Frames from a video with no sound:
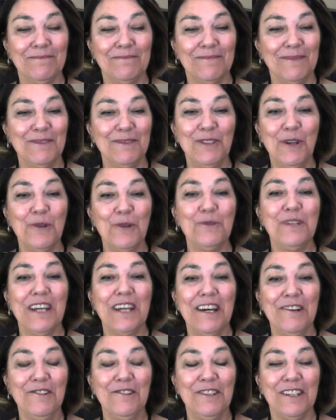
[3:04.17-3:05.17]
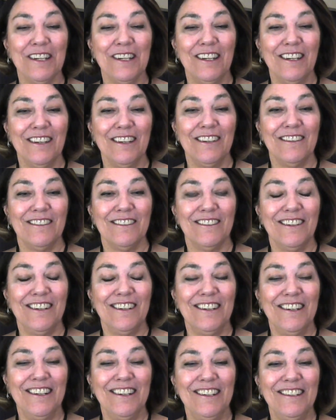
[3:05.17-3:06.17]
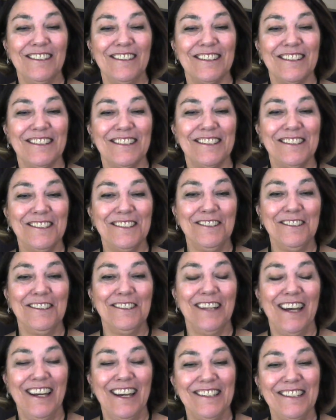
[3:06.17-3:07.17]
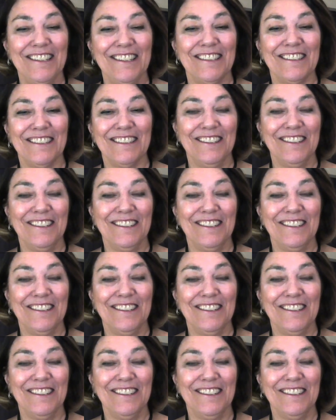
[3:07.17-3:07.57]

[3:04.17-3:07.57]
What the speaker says: No doubt still has